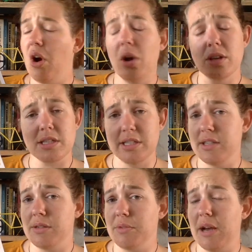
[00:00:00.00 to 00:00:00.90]
Honestly,
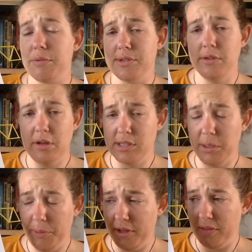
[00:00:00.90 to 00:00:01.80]
that was not
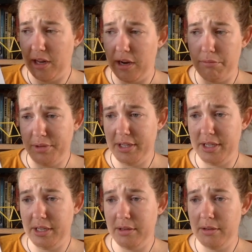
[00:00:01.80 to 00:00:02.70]
something that I
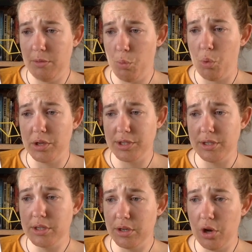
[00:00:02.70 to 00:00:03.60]
really
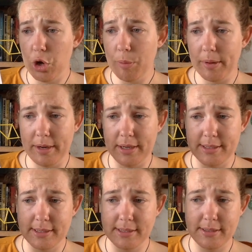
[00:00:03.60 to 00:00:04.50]
wanted to know, but
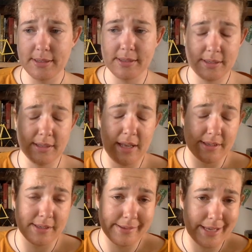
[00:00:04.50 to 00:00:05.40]
it's
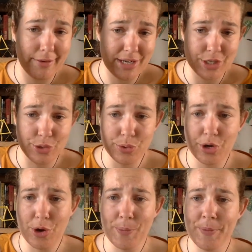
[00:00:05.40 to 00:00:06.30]
necessary to
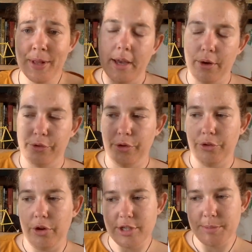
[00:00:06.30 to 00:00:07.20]
know. It also
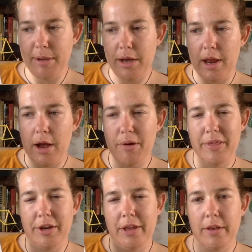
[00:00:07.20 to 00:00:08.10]
talks about how
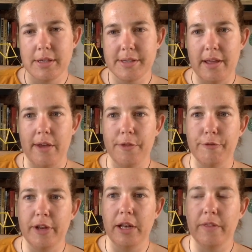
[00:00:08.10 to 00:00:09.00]
in the Netherlands they had the
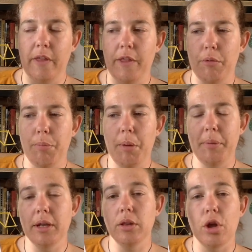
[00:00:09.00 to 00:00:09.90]
feeling that they were
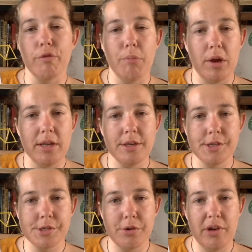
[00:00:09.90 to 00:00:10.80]
pumping a lot of money into
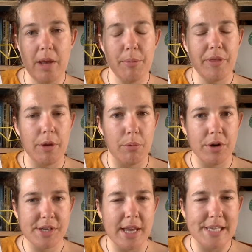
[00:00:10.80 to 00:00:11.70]
Suriname, but they
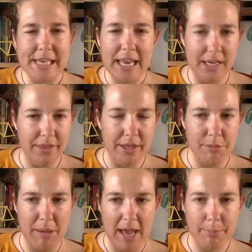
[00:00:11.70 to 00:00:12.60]
weren't getting
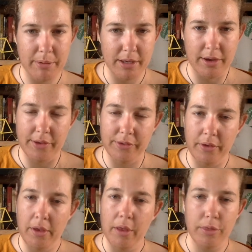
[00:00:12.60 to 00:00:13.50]
anything back because
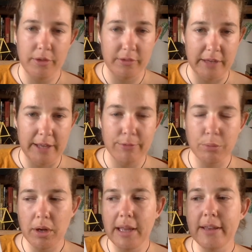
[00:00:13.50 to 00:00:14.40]
the slaves
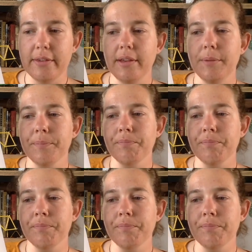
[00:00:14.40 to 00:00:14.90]
were lazy.